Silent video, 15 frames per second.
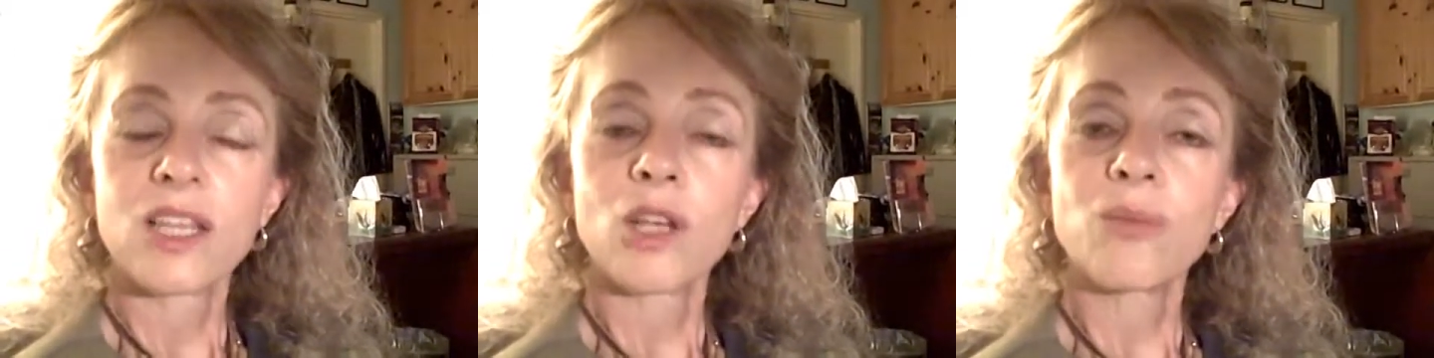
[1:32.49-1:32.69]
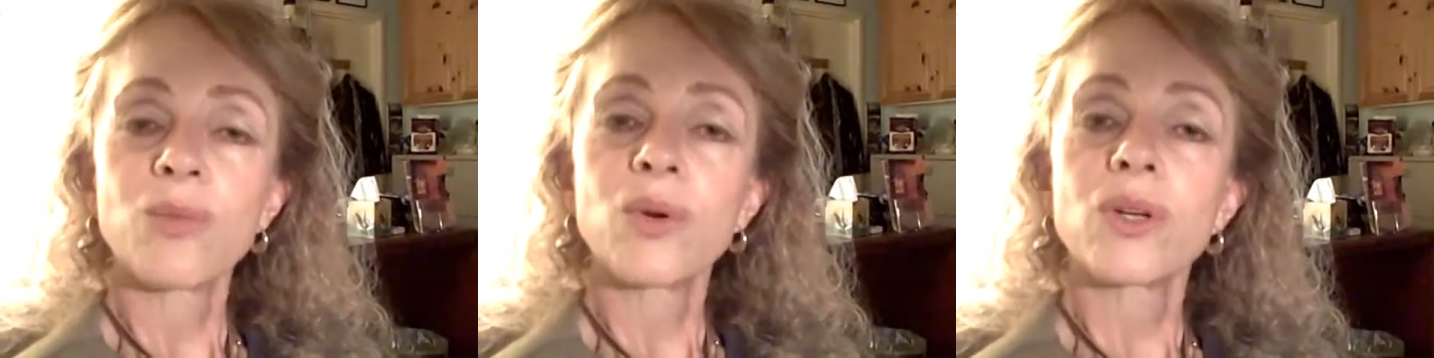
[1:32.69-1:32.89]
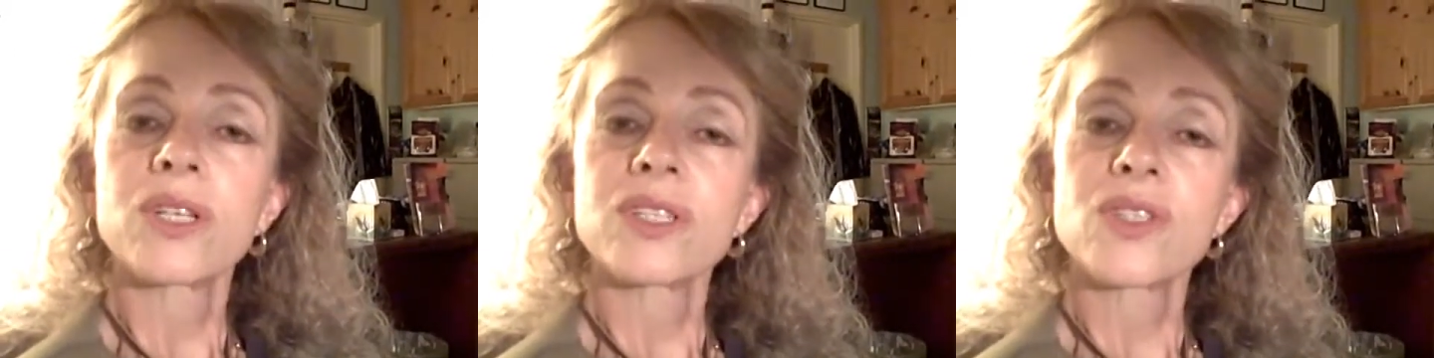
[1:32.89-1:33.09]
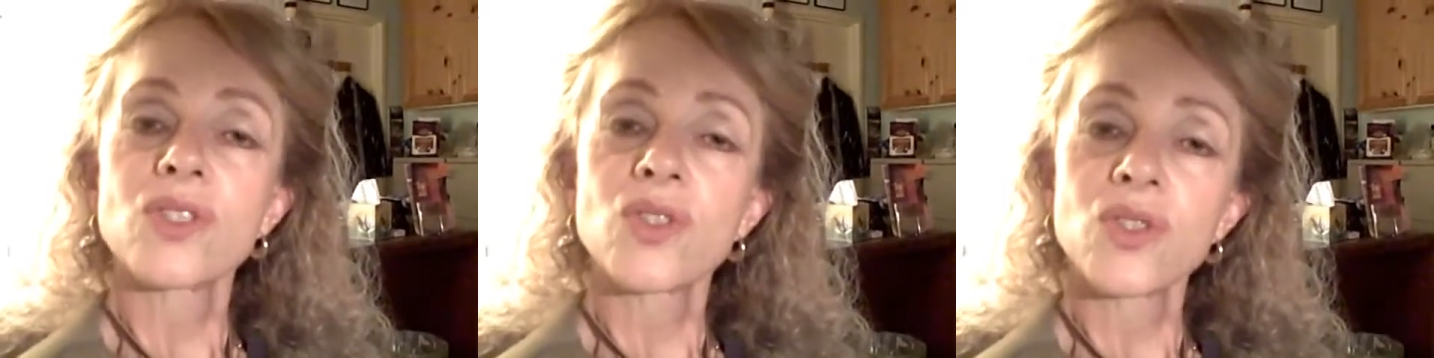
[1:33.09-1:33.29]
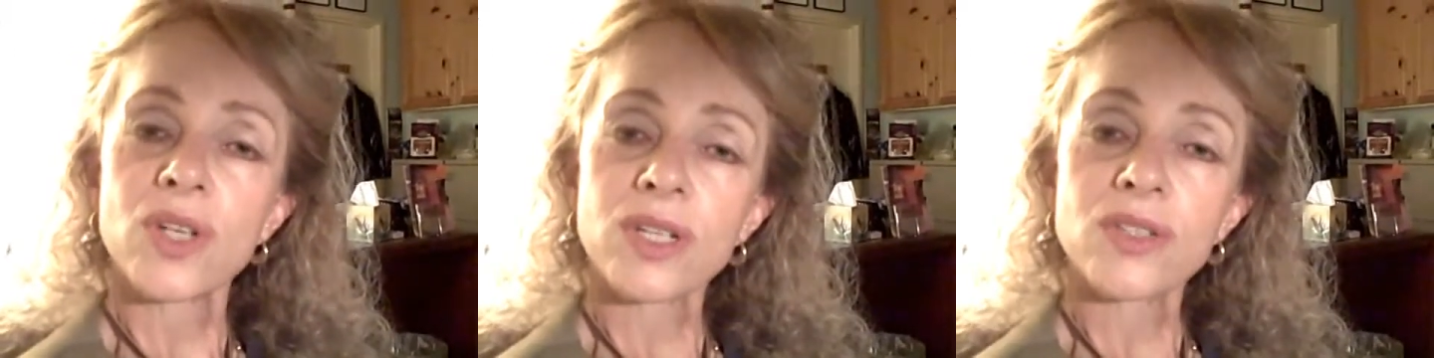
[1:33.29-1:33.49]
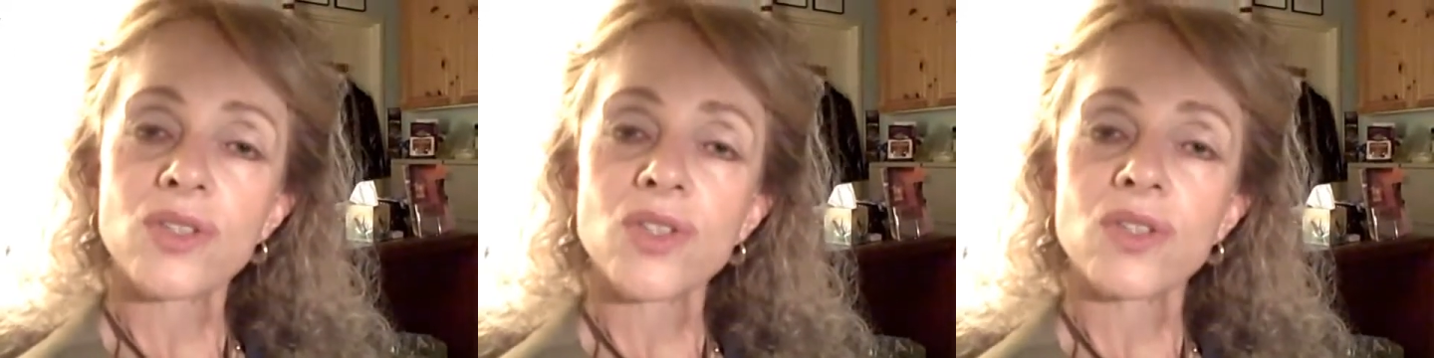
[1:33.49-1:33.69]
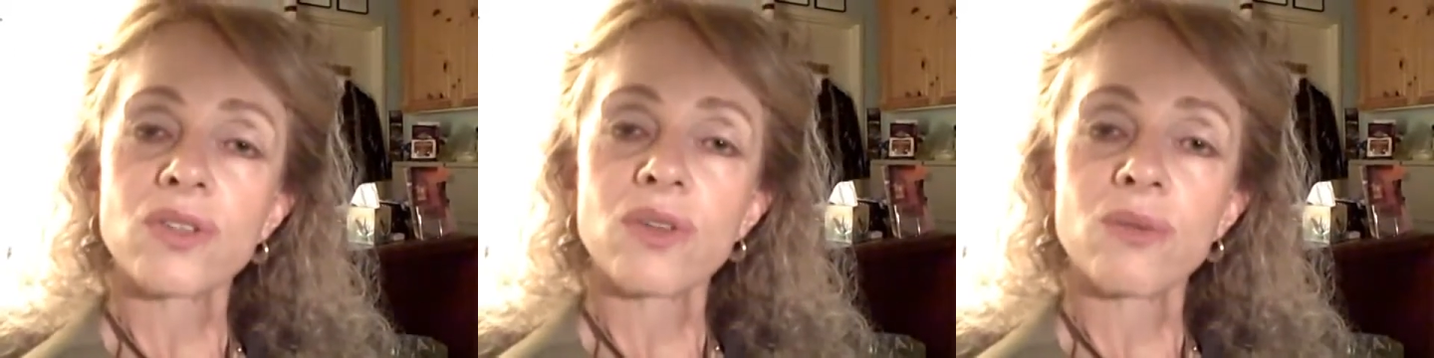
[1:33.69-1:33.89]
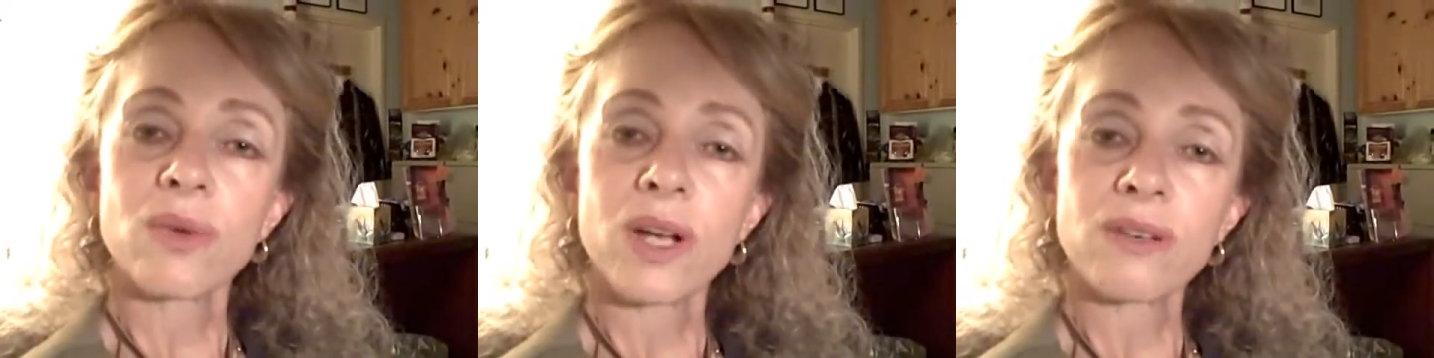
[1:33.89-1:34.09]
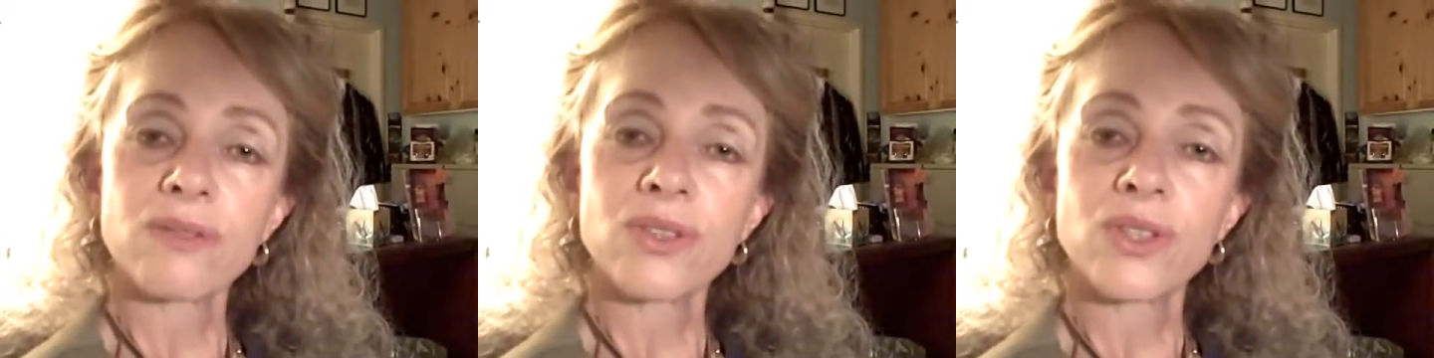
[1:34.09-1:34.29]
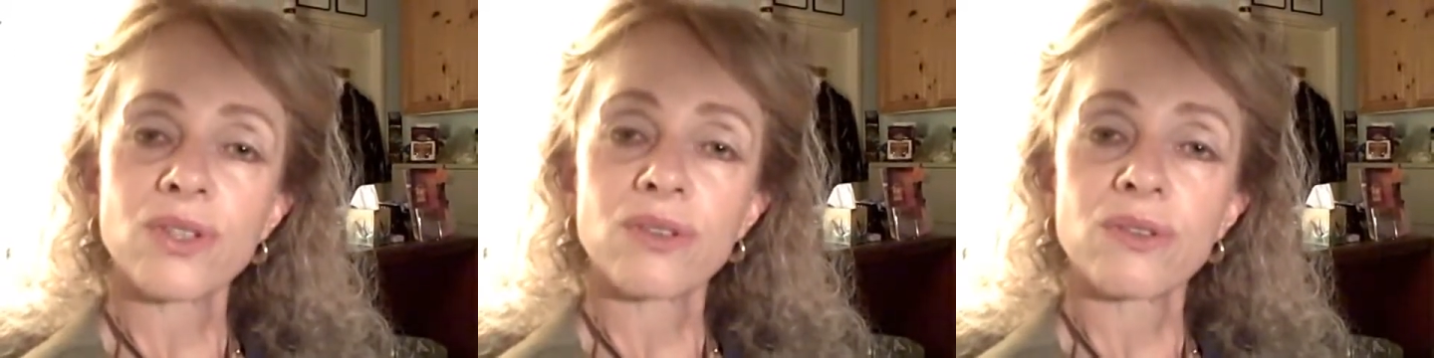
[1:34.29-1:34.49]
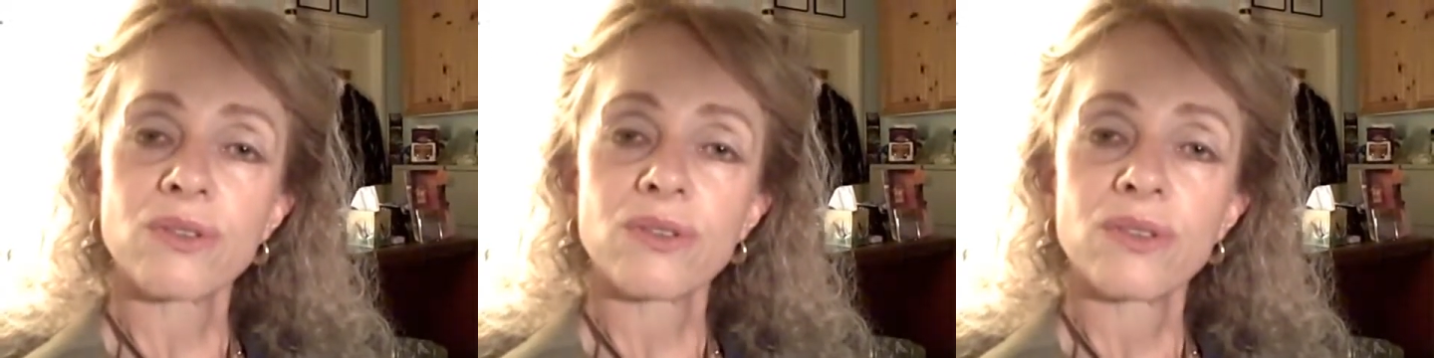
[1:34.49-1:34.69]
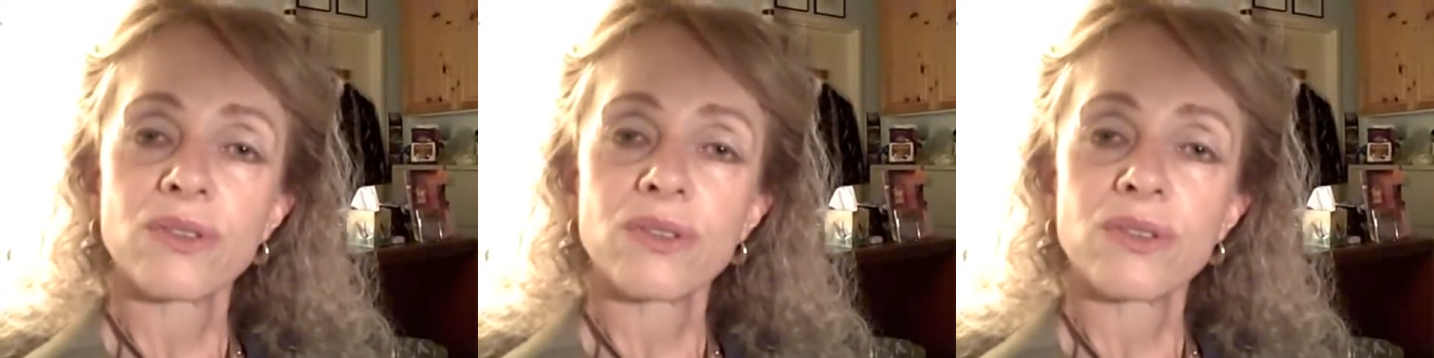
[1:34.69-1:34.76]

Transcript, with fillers: that put a structure around you